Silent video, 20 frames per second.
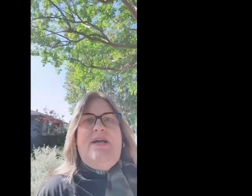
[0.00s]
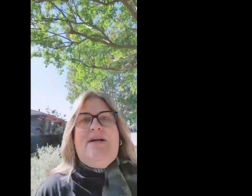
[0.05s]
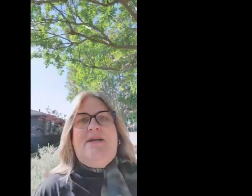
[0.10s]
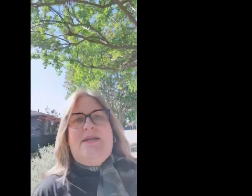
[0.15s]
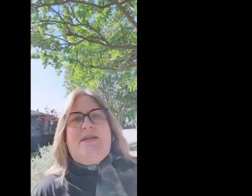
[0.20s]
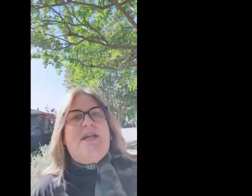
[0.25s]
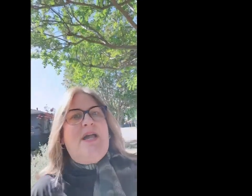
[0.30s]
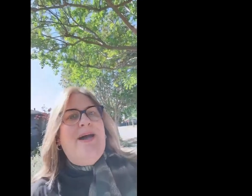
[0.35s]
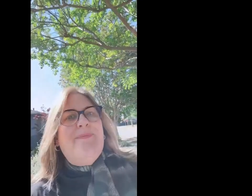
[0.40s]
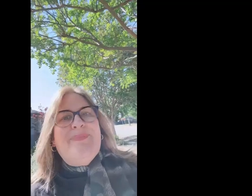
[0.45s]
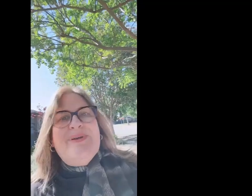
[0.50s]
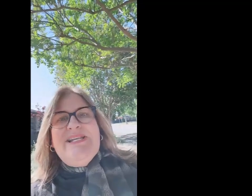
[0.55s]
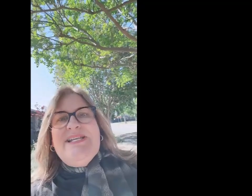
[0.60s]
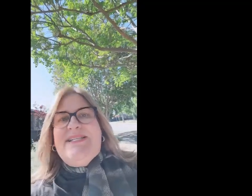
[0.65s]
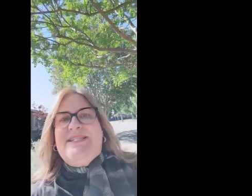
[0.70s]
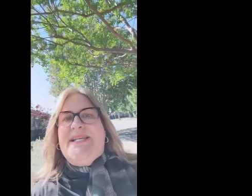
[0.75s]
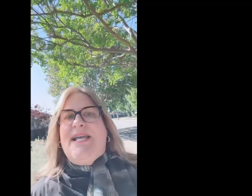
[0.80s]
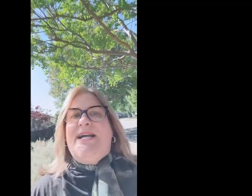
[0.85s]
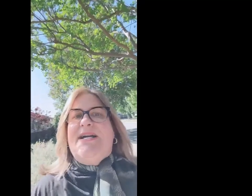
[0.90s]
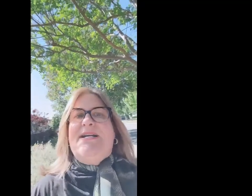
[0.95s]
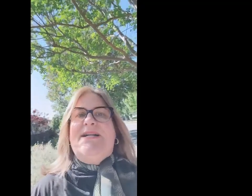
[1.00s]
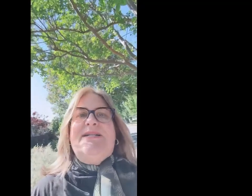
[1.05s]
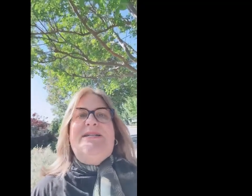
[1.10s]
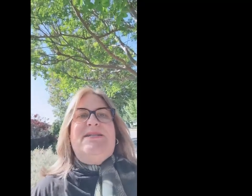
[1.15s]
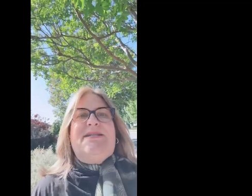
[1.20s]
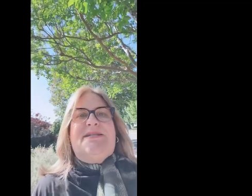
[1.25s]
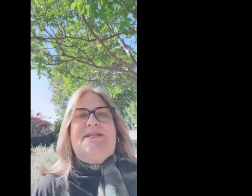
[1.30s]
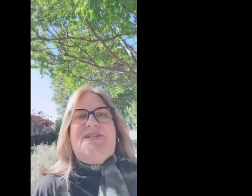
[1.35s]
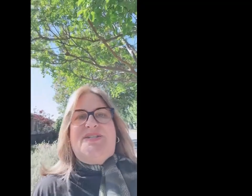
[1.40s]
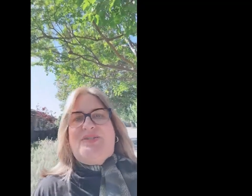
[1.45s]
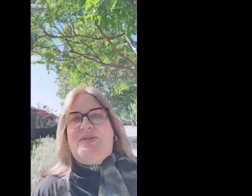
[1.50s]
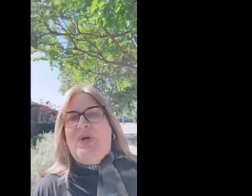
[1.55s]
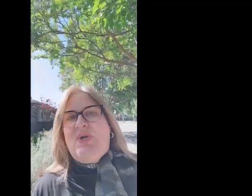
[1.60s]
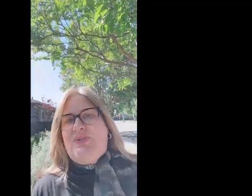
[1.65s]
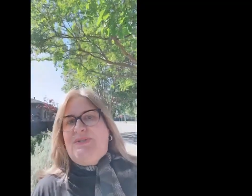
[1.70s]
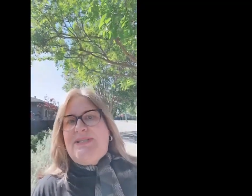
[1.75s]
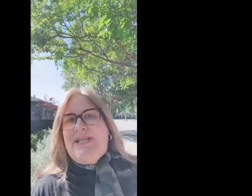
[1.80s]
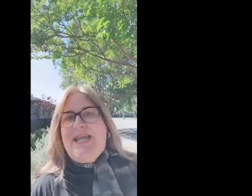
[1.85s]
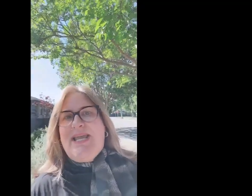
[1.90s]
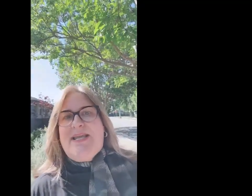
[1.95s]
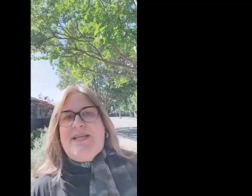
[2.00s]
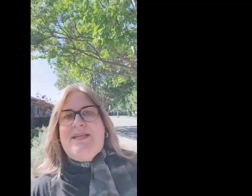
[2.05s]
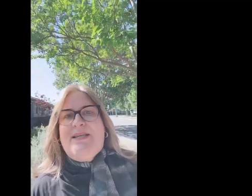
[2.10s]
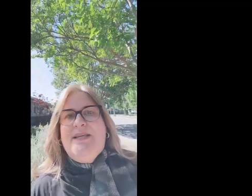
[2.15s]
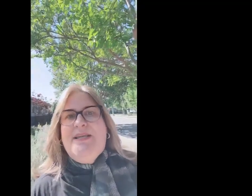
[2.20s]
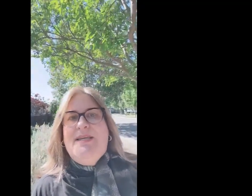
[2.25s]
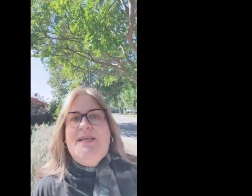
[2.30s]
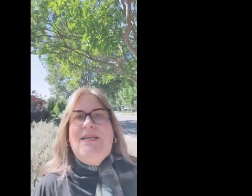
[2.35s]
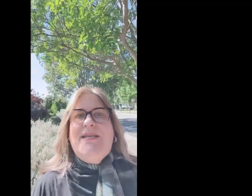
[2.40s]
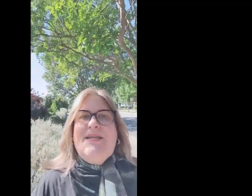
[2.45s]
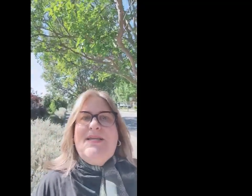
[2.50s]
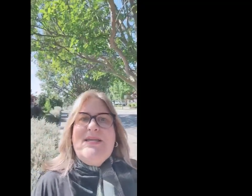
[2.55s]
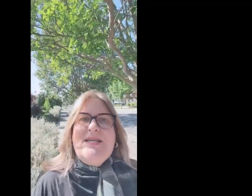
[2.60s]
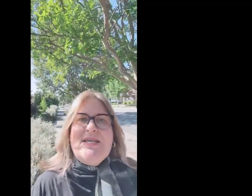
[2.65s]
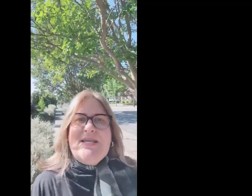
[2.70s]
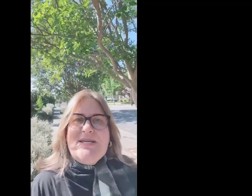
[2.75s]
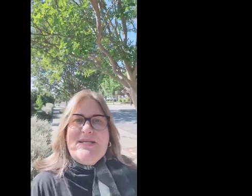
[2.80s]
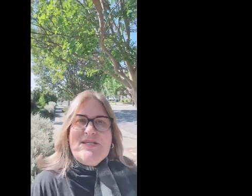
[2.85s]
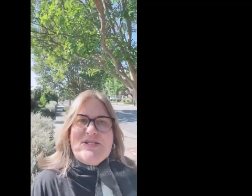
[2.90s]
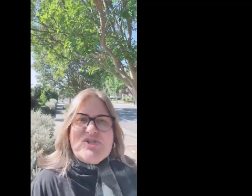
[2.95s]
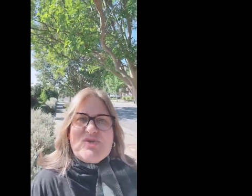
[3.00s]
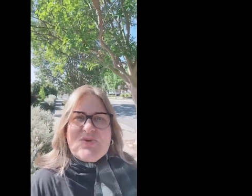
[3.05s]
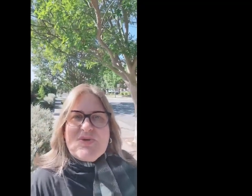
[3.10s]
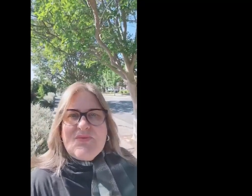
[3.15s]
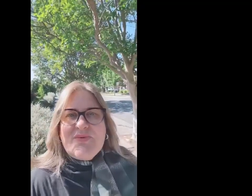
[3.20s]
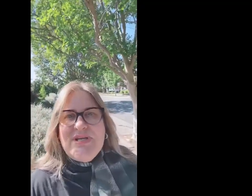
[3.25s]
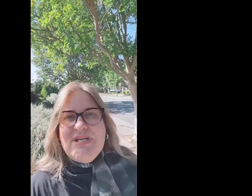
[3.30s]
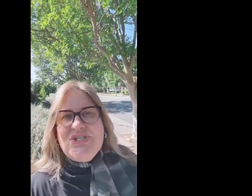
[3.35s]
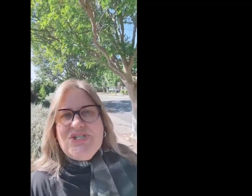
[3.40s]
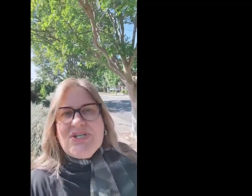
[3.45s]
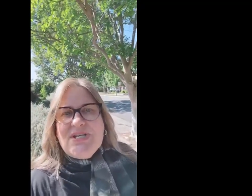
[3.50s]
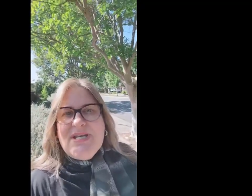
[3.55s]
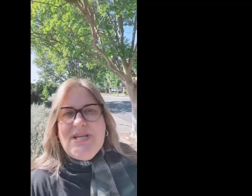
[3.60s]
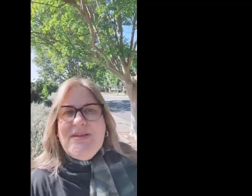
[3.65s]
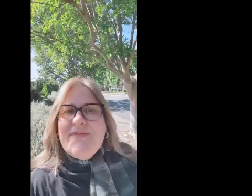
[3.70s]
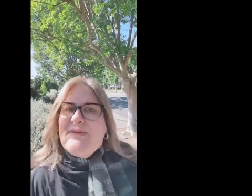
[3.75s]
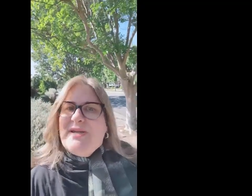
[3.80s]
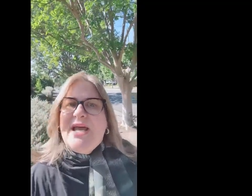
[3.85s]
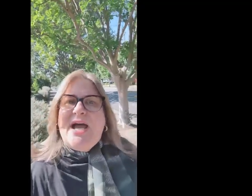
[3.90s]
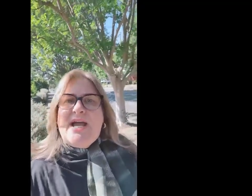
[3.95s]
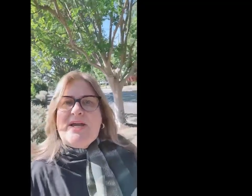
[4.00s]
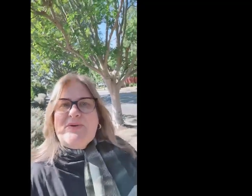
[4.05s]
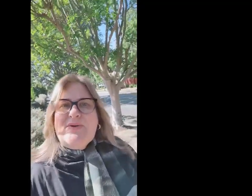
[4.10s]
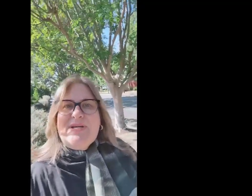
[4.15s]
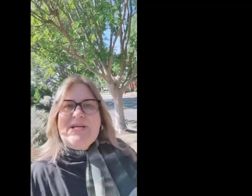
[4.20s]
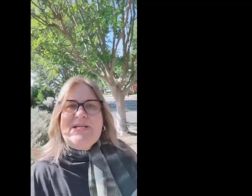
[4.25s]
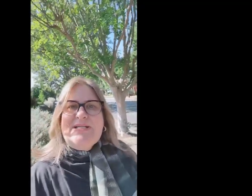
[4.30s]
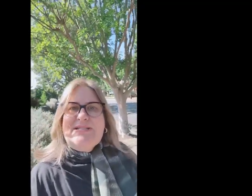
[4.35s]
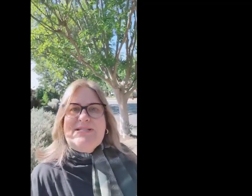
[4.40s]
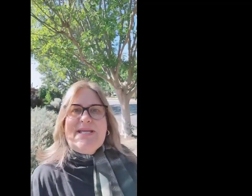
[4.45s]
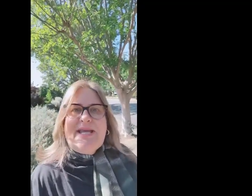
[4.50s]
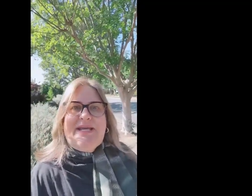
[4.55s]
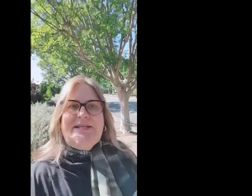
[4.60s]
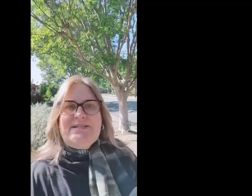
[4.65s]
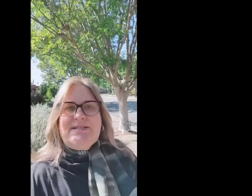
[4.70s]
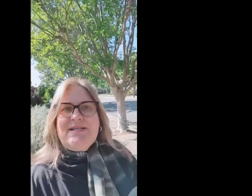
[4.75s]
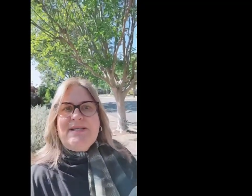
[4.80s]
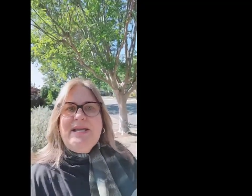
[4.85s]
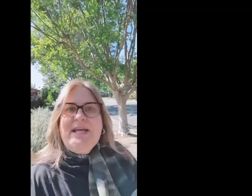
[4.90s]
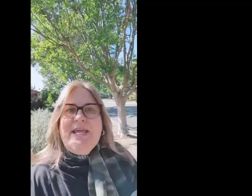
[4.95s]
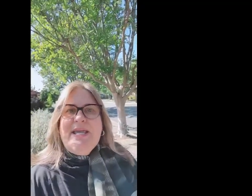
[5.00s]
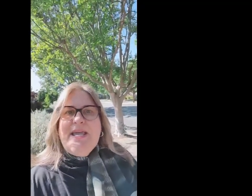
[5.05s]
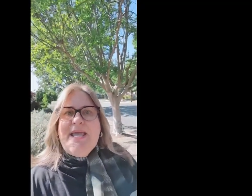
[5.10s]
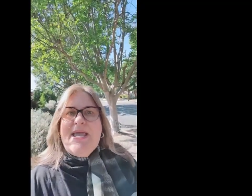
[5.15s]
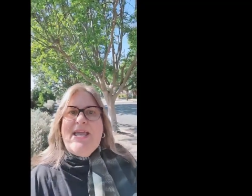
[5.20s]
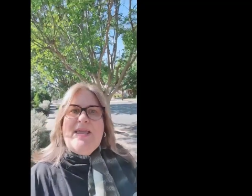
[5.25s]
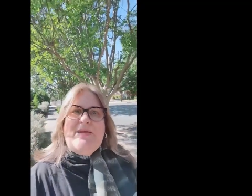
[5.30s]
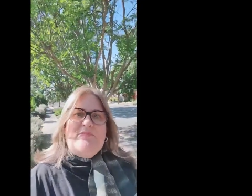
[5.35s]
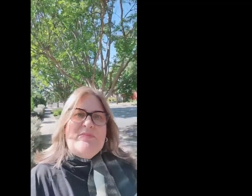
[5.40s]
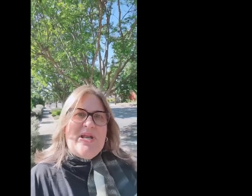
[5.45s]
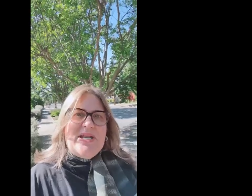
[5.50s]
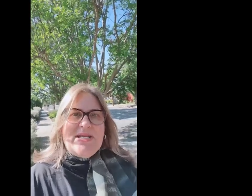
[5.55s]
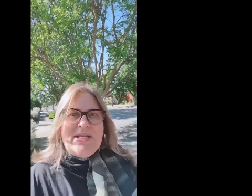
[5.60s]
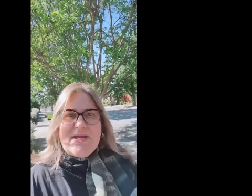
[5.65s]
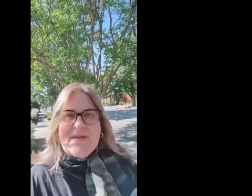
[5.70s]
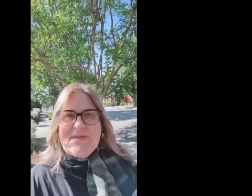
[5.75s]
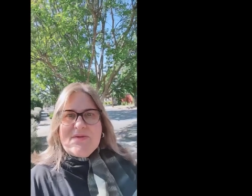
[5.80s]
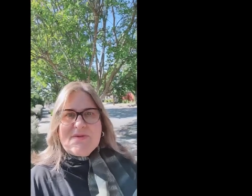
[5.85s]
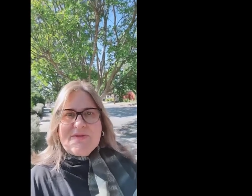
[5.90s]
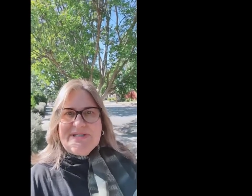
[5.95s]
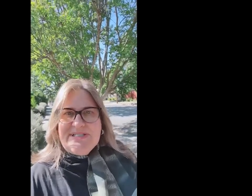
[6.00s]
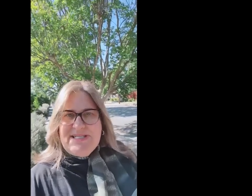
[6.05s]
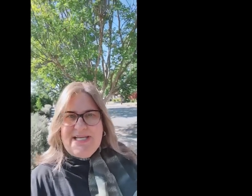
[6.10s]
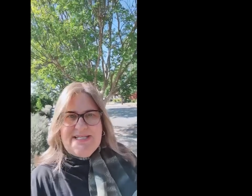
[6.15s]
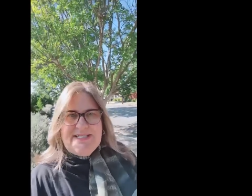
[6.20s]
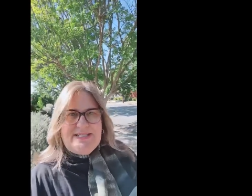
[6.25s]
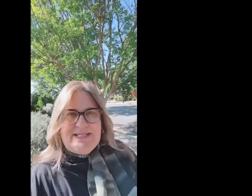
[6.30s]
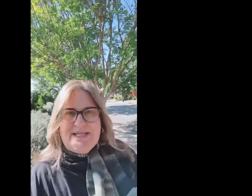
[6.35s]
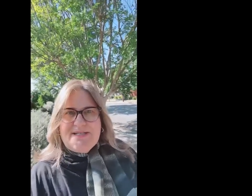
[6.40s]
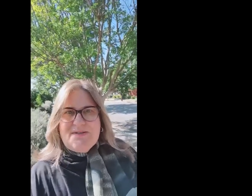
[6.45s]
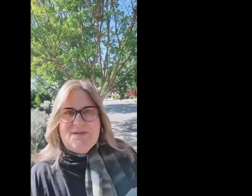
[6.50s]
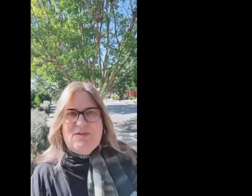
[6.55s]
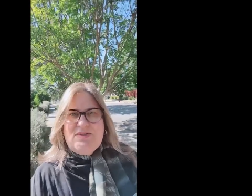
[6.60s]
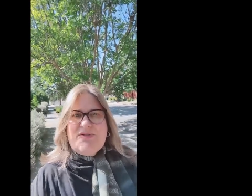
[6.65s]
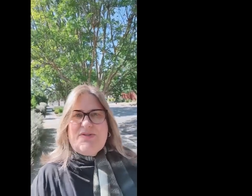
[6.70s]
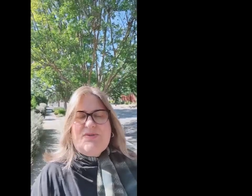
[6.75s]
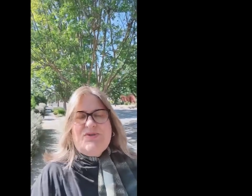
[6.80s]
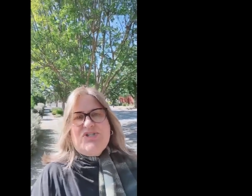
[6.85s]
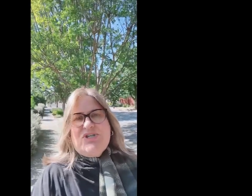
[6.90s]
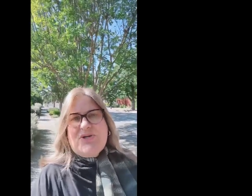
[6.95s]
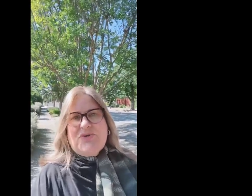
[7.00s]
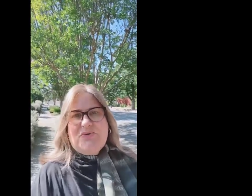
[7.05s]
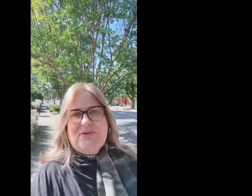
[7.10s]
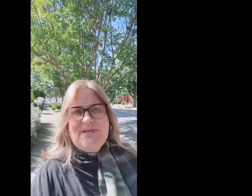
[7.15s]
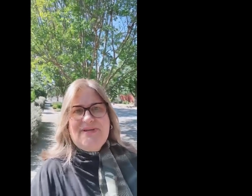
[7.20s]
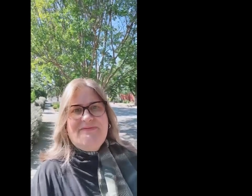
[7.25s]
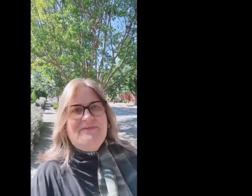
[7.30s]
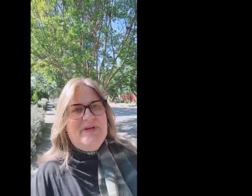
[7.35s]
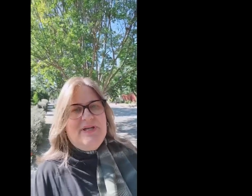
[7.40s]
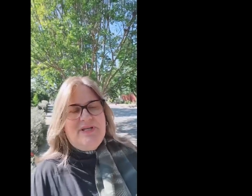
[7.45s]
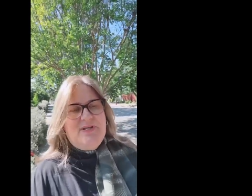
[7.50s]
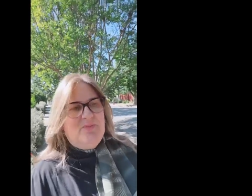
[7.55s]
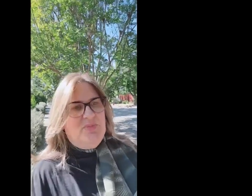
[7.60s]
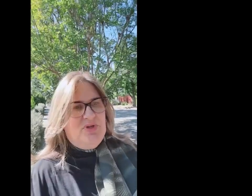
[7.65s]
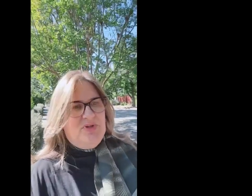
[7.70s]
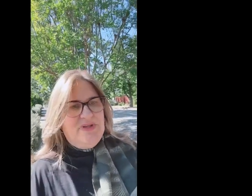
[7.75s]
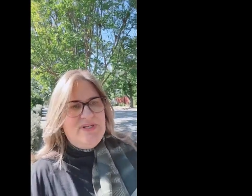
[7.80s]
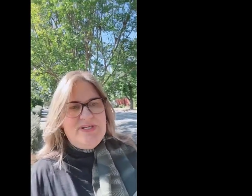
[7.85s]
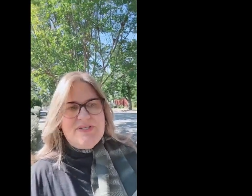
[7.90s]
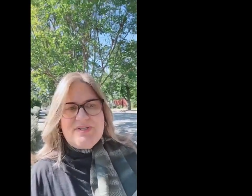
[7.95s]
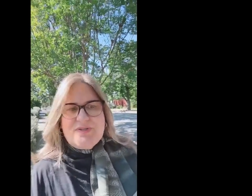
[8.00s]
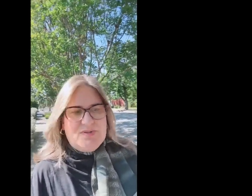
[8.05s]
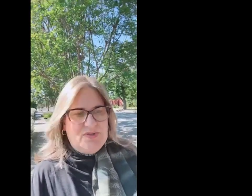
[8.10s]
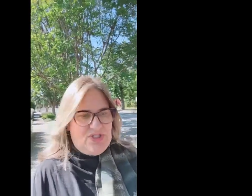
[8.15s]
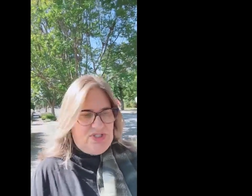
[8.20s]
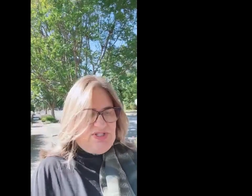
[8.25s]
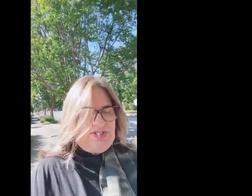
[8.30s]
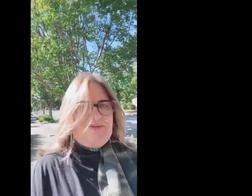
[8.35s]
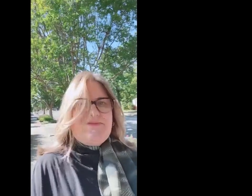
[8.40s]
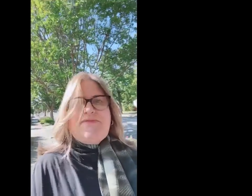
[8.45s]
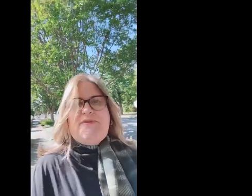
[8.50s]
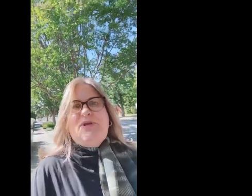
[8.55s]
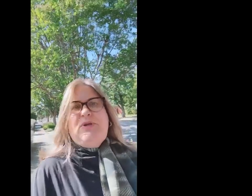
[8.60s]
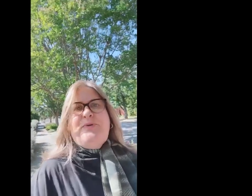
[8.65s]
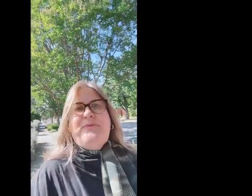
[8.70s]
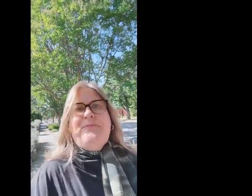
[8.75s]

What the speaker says: company size, install tech, industry region, even hiring intent, and many other intent signals are generally available. These are just a few.